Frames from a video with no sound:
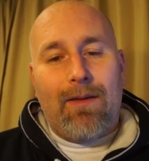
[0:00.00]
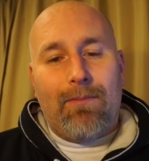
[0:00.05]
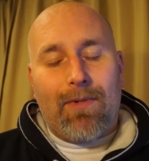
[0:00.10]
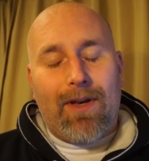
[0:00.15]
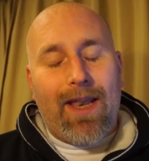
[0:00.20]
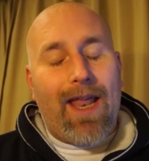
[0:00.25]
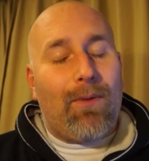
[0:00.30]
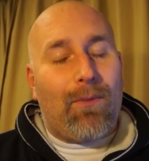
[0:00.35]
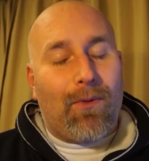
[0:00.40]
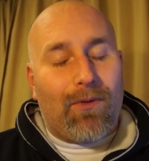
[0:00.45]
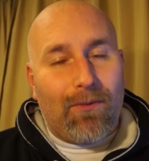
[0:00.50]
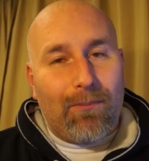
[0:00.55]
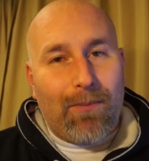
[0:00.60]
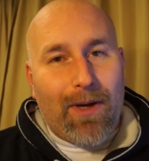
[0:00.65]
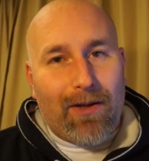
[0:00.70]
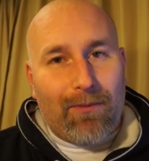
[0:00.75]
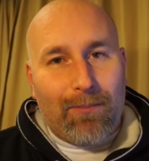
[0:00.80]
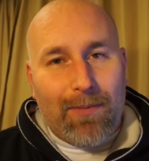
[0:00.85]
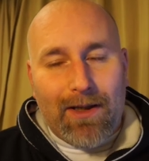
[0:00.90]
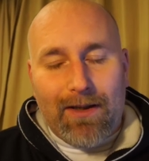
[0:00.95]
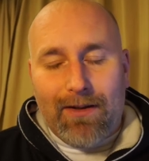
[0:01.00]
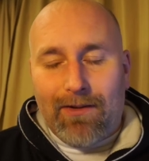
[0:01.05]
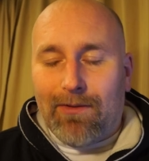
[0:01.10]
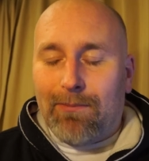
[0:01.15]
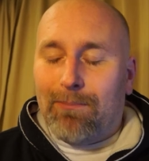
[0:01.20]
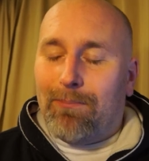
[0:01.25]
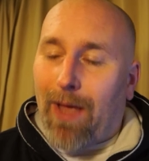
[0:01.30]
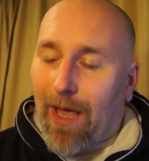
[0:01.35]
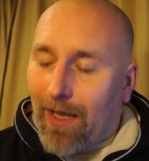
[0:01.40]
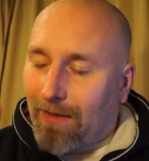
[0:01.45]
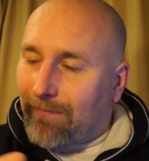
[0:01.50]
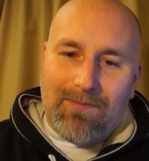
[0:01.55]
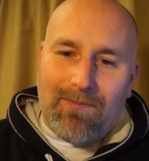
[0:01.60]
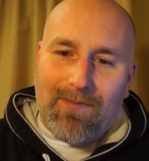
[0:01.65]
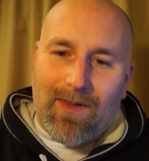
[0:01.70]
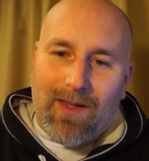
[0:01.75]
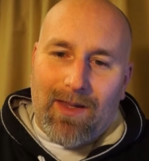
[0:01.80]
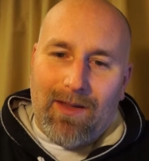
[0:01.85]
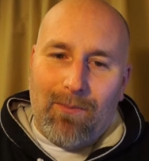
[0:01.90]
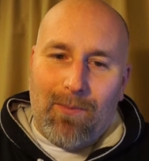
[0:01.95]
Dad wasn't best pleased. But
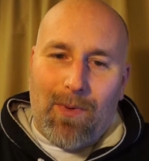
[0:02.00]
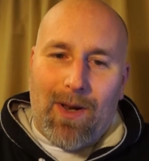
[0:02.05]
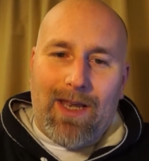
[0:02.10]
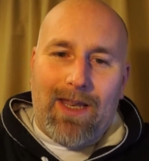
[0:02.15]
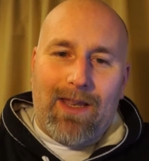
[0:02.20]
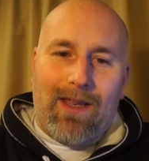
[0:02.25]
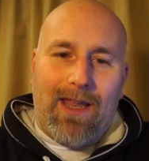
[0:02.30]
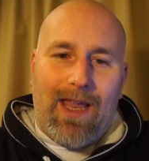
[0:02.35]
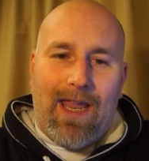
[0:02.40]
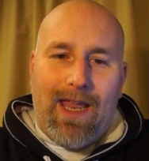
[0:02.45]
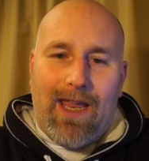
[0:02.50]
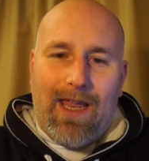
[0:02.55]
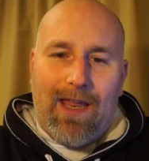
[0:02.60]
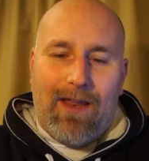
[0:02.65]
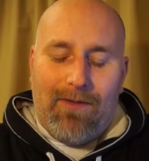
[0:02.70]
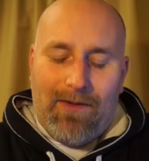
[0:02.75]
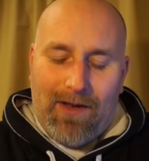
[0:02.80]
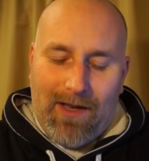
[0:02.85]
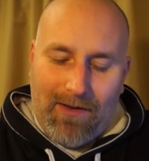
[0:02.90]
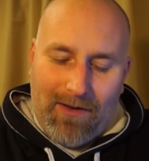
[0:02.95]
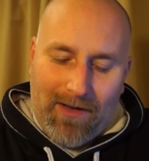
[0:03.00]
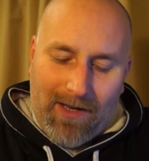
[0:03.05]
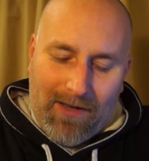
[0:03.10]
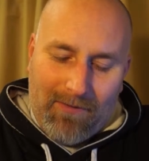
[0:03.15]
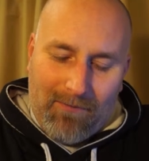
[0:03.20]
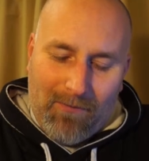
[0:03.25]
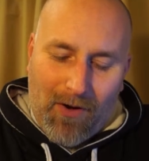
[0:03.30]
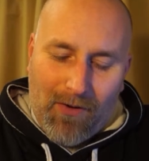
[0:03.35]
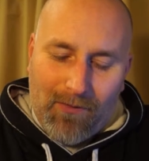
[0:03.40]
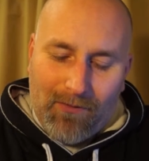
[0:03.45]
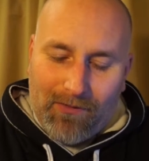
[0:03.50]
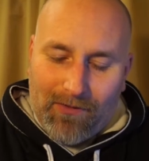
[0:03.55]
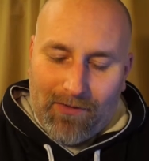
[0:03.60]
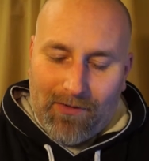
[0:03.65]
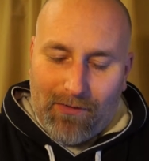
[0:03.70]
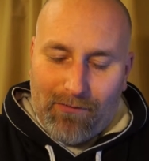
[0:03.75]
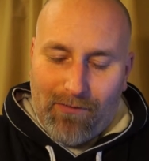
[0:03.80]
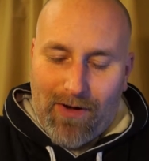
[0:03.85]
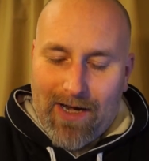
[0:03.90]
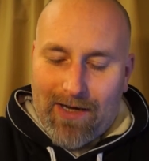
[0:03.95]
when he wrote to
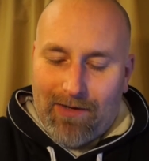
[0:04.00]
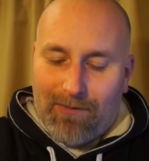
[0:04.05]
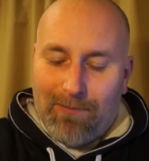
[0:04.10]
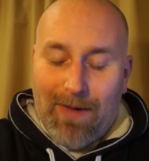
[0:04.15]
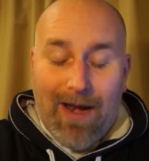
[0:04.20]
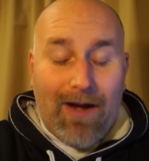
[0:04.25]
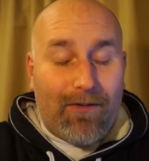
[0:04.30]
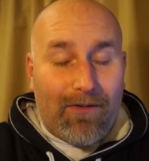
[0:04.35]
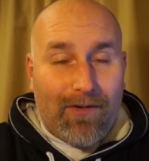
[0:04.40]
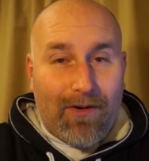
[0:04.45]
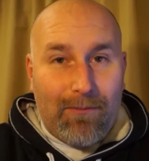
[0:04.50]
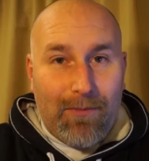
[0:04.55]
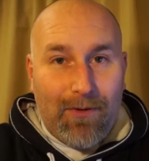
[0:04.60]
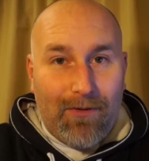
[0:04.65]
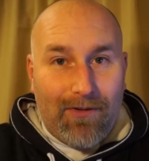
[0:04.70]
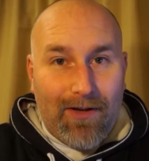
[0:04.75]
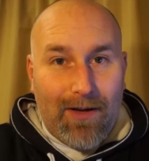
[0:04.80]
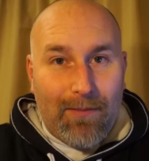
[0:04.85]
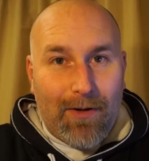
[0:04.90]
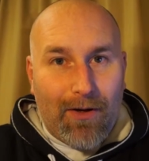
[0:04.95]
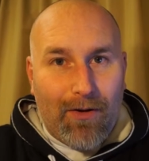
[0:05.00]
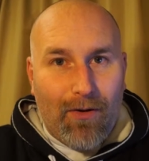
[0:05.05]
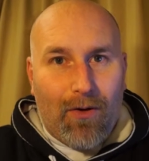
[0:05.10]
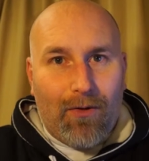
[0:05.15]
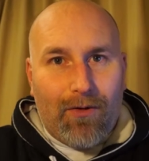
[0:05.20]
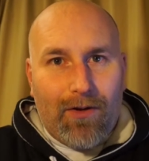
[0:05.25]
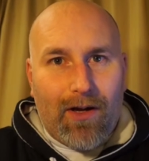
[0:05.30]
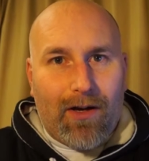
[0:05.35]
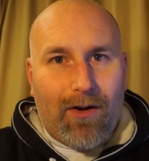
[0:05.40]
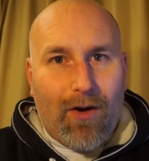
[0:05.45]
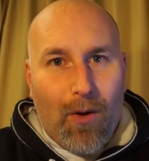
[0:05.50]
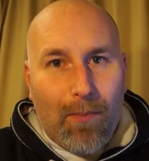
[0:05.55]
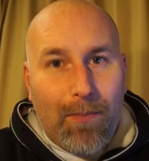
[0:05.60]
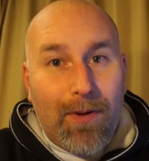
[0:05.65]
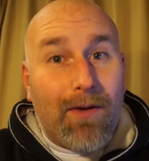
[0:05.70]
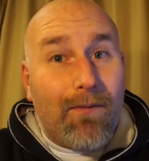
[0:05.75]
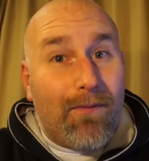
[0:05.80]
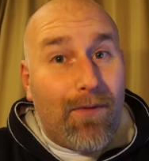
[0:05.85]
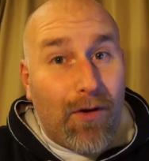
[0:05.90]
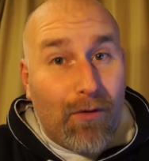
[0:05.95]
the Greenwich Maritime Museum and got a
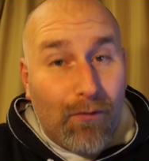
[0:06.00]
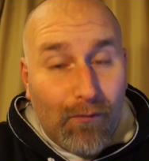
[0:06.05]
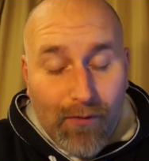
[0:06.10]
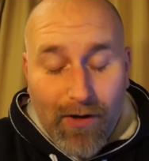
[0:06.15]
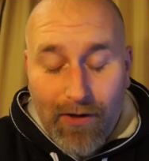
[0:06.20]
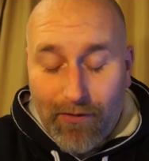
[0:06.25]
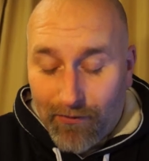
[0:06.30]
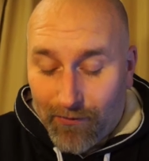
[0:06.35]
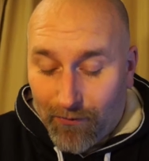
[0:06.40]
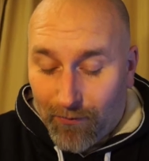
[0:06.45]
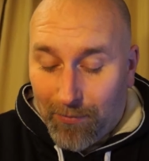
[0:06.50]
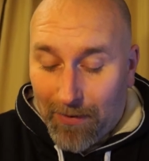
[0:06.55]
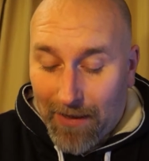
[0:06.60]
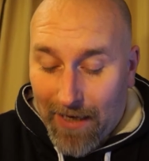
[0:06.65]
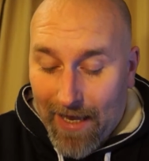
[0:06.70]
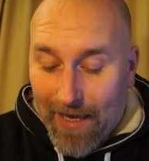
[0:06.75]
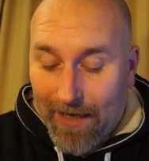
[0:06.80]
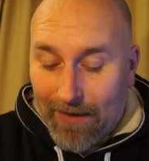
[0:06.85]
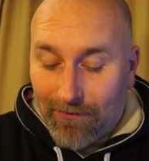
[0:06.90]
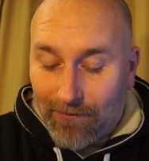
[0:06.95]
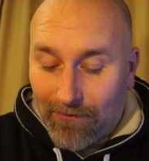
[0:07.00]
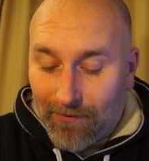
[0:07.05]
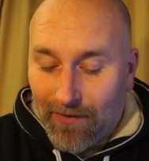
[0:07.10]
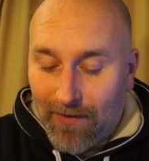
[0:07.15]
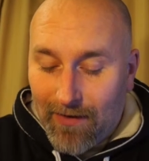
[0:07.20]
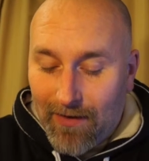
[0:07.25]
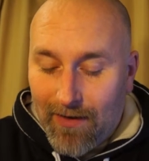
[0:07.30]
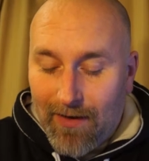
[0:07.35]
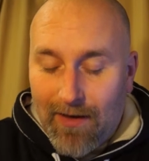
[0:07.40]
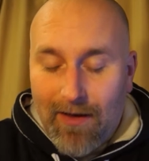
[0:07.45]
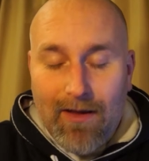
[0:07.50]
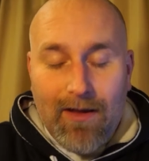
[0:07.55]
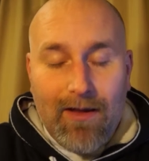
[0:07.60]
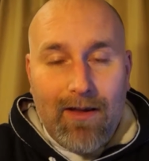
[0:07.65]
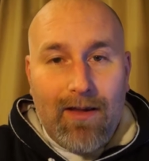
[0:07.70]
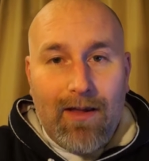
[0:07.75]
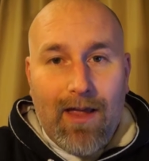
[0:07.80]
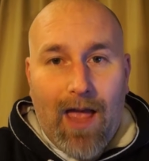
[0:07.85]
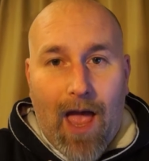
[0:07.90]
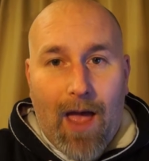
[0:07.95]
copy of the original plans
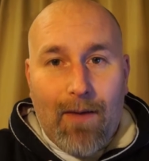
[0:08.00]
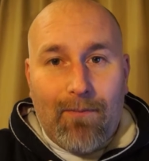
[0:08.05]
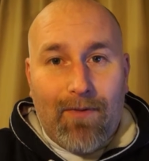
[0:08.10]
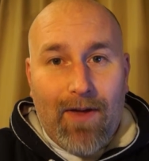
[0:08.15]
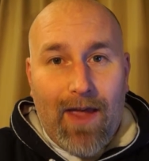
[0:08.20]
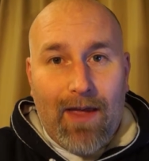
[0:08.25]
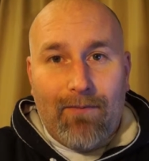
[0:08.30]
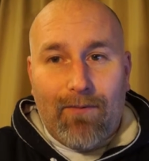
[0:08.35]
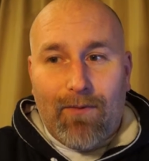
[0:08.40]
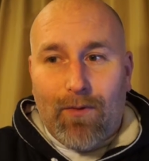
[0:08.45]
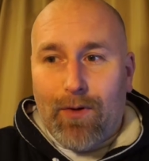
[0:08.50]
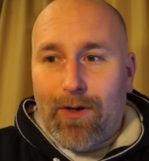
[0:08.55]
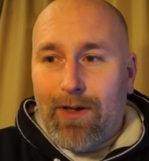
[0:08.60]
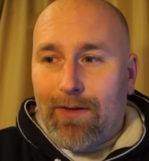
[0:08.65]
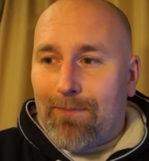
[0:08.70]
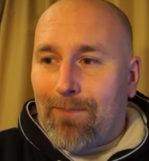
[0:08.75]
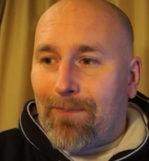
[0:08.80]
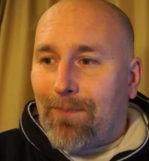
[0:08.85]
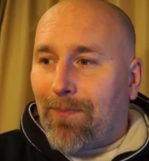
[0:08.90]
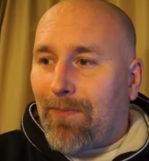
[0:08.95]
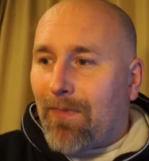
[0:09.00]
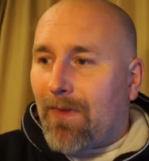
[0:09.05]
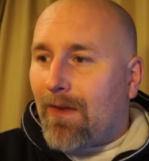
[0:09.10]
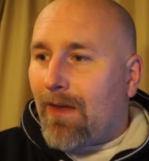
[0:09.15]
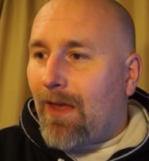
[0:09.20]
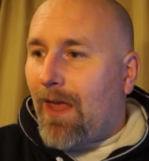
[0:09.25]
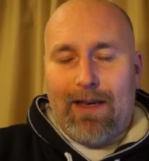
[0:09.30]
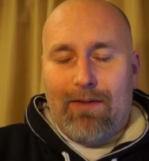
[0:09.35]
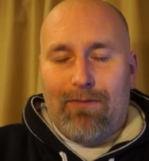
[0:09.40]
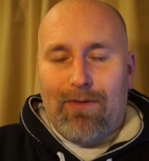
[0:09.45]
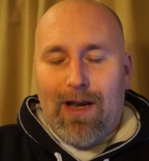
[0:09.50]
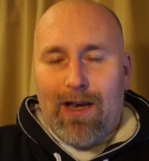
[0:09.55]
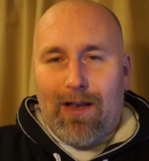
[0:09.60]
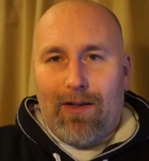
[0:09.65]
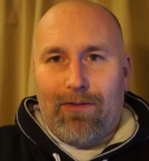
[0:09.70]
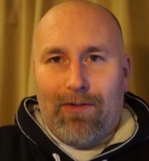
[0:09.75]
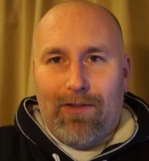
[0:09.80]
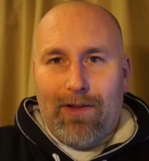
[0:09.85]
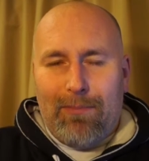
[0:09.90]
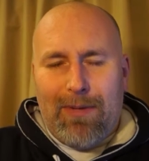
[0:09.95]
for Envoy, he
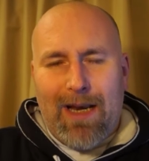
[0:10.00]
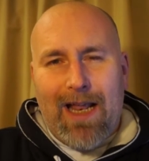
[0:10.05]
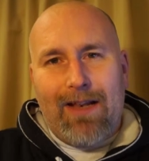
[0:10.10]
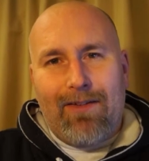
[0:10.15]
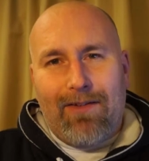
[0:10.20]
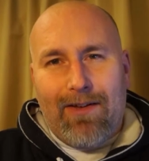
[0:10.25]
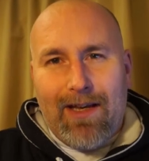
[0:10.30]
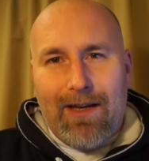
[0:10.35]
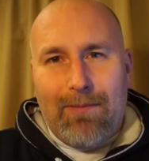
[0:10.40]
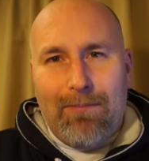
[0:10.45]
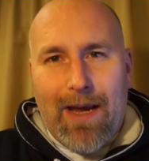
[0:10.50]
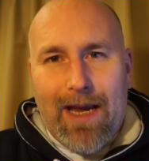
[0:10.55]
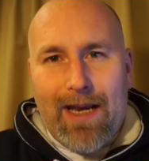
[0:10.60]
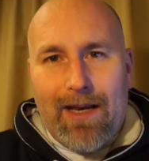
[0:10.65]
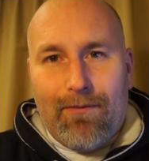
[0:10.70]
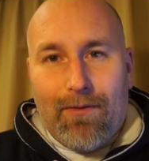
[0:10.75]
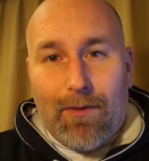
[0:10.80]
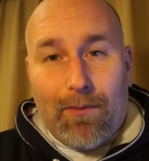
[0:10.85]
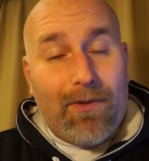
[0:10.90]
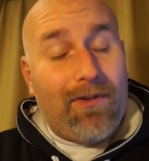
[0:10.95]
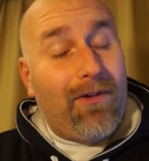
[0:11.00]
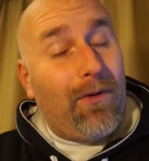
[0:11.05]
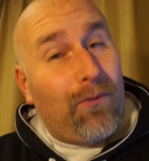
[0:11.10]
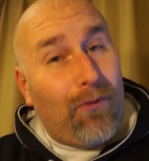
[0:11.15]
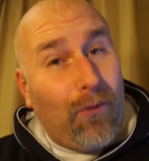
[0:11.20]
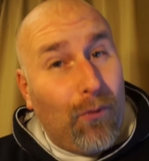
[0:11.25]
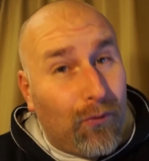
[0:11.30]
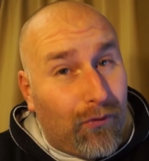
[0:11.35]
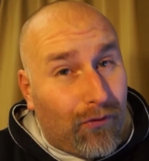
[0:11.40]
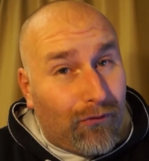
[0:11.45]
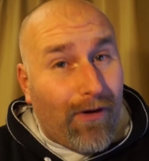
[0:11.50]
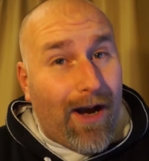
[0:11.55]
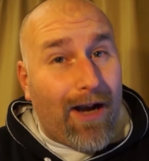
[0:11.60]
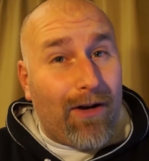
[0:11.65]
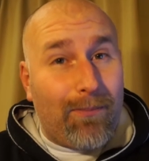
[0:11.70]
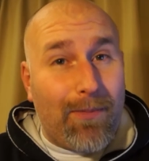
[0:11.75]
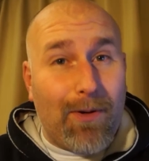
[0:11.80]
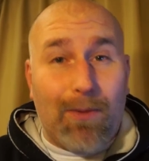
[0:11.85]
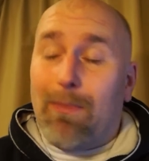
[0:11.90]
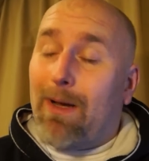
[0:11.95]
realised that the plans he had made it from, because it was all
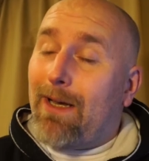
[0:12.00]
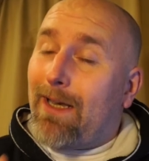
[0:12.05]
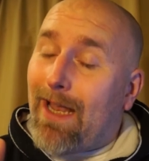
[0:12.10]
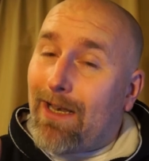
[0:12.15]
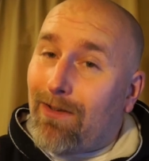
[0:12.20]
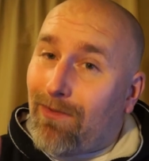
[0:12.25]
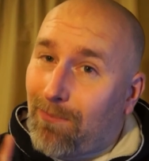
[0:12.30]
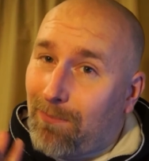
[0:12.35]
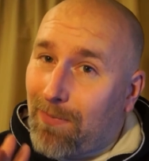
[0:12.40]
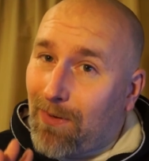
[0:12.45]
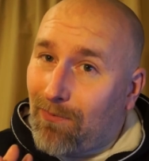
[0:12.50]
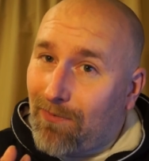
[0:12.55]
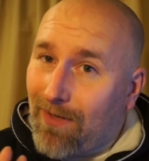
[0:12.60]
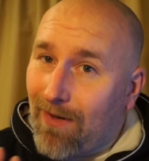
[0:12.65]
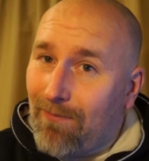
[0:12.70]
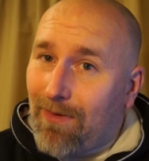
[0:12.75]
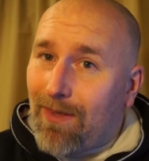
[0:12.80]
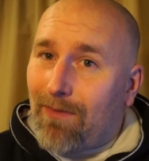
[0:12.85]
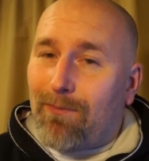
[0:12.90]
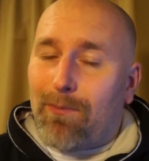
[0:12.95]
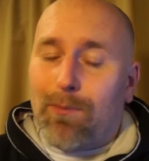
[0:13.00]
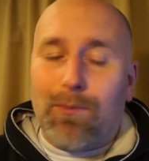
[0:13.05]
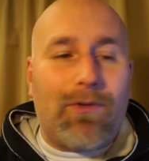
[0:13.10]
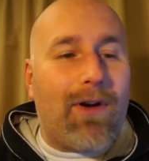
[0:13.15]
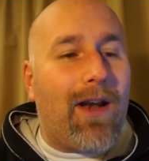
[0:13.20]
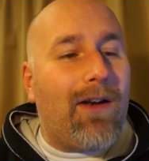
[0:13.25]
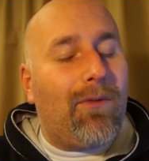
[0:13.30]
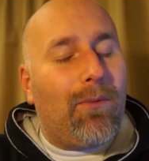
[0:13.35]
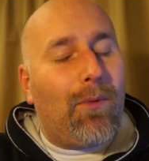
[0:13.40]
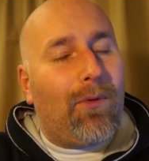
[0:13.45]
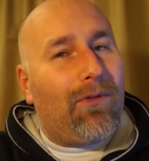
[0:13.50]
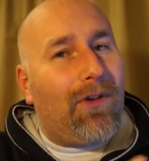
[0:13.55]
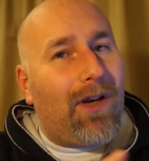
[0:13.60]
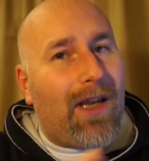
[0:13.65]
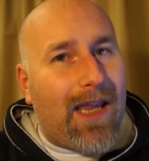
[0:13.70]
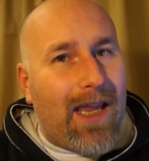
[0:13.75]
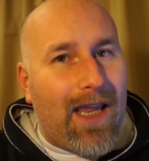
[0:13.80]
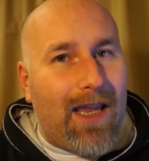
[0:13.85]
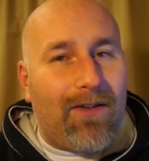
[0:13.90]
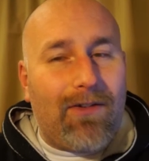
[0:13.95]
scratch built. My dad just builds everything from scratch. It wasn't a
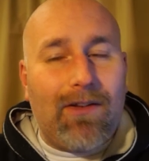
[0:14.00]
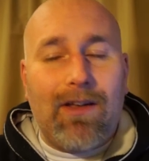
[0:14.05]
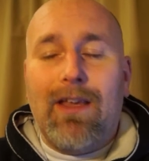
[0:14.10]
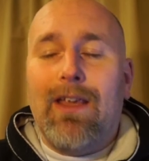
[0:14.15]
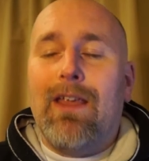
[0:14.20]
kit.